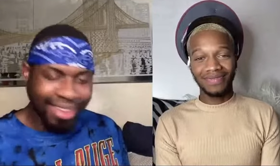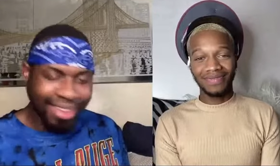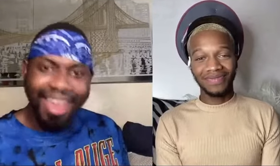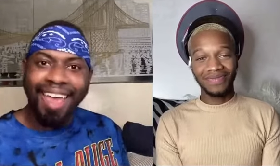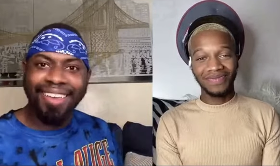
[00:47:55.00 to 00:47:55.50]

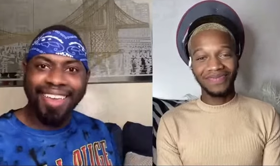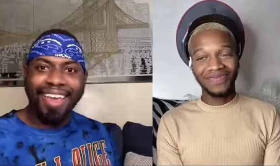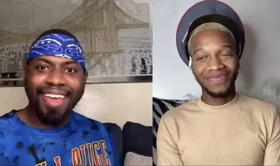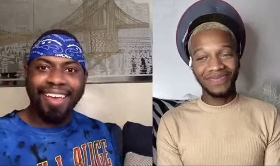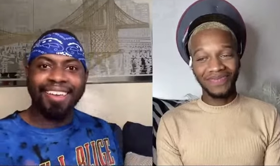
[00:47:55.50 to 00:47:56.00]
Speaker 1: yeah,
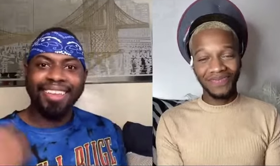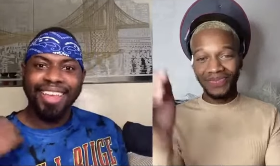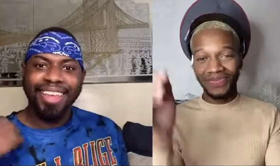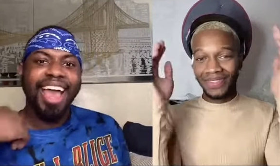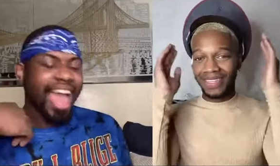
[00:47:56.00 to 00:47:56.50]
yeah.
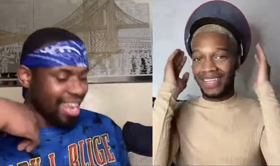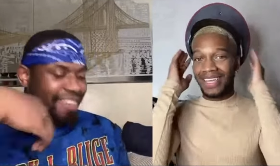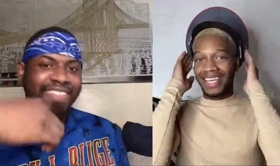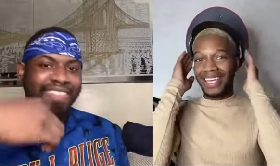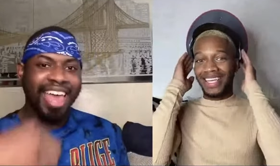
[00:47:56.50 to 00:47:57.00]
I
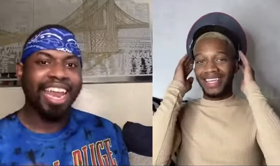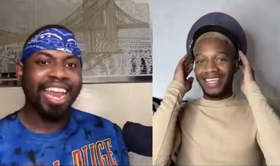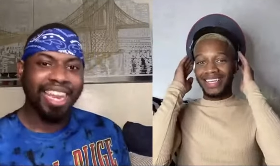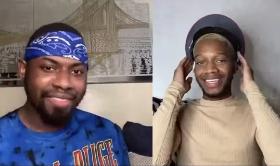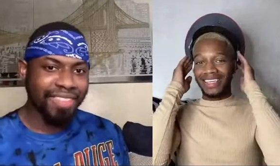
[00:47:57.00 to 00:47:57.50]
love
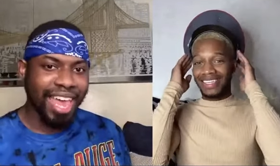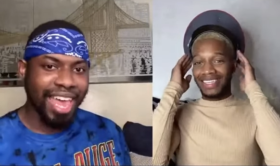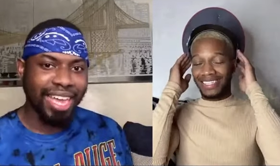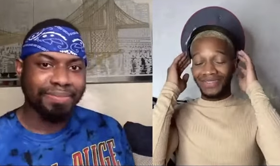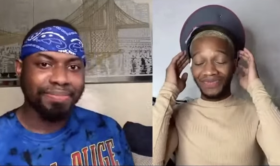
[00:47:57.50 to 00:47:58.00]
that. I love
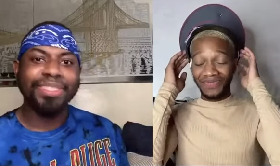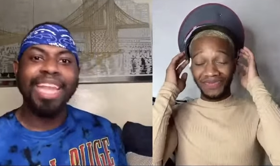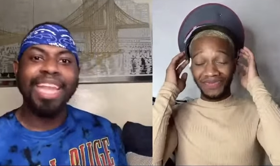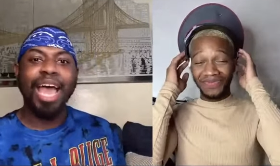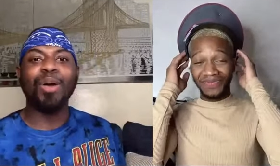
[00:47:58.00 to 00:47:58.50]
that.
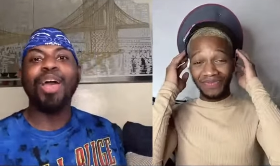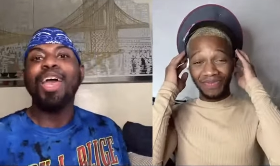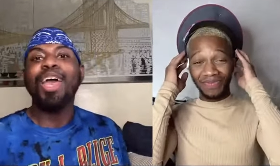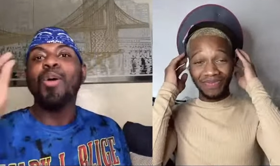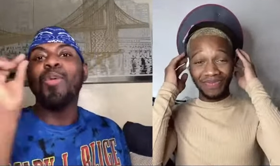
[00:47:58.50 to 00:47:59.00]
Mm-hmm. Now
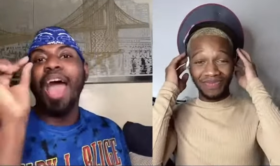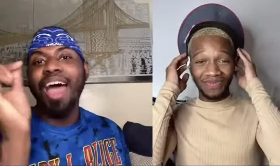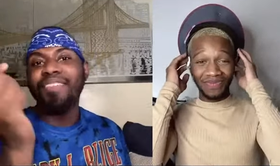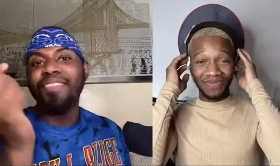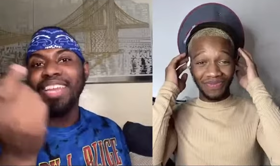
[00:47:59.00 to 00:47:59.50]
we
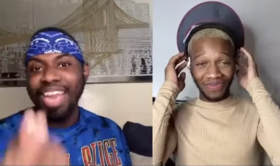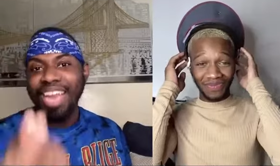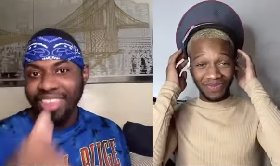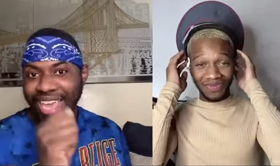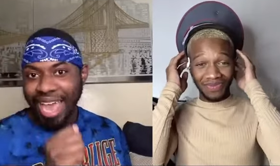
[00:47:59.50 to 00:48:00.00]
have
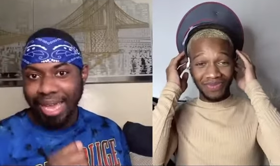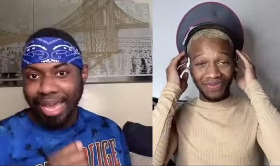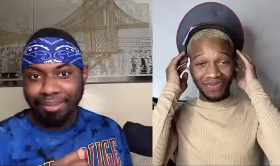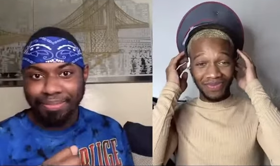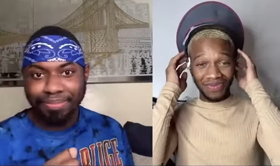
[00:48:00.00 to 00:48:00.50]
another
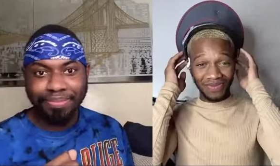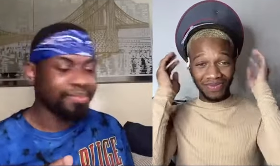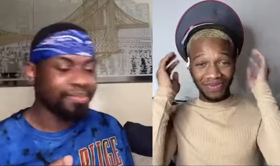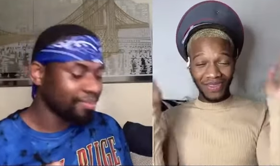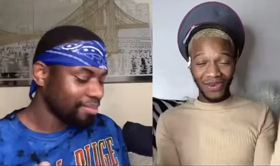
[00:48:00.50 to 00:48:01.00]
game.
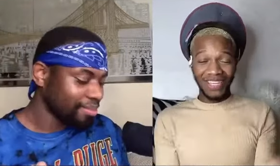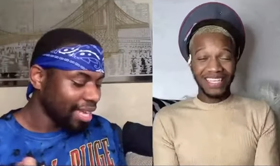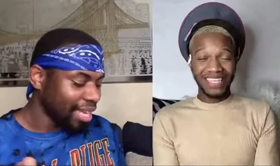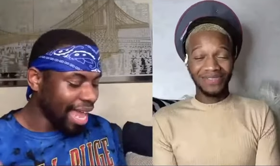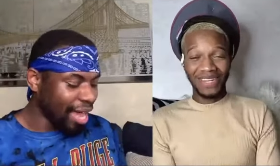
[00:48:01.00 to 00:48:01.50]
Speaker 2: Oh
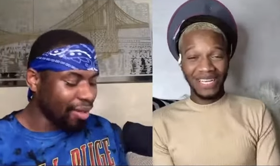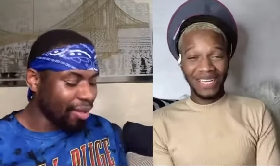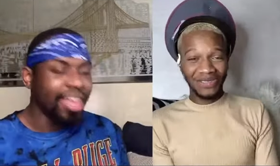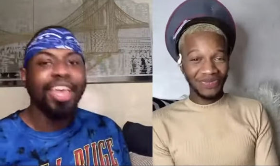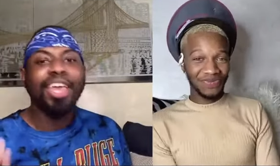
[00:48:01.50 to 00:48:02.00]
yes. I'm now,
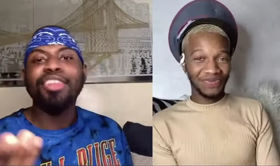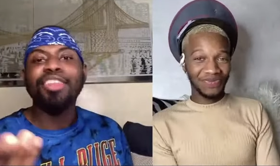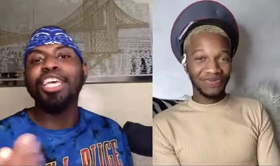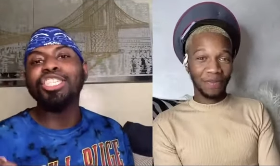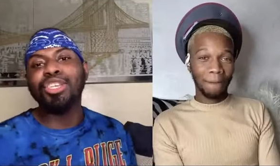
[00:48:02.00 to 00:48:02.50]

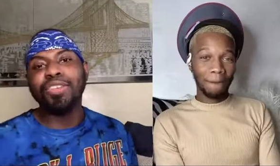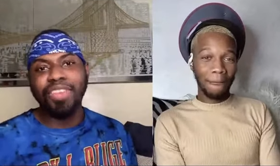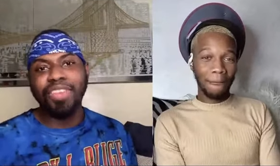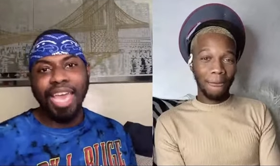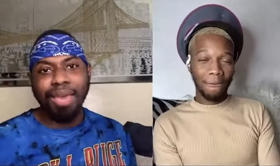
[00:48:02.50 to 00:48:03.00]
Speaker 1: this
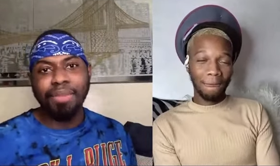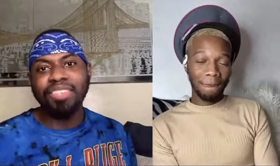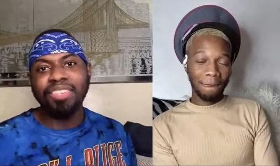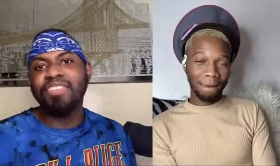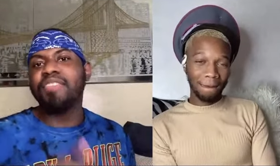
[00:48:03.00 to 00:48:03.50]
game
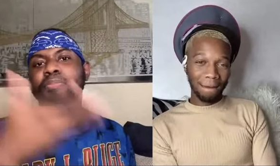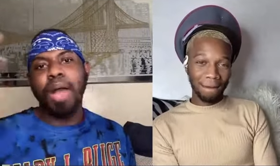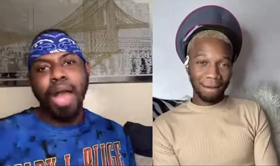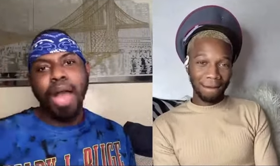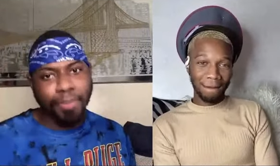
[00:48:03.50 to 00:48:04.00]
is very
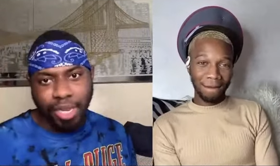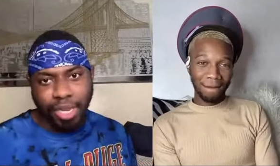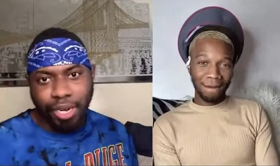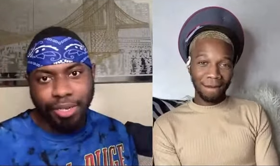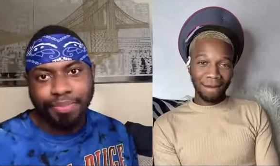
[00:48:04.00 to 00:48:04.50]

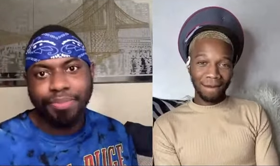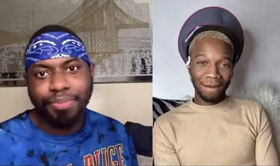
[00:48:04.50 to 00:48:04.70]
popular.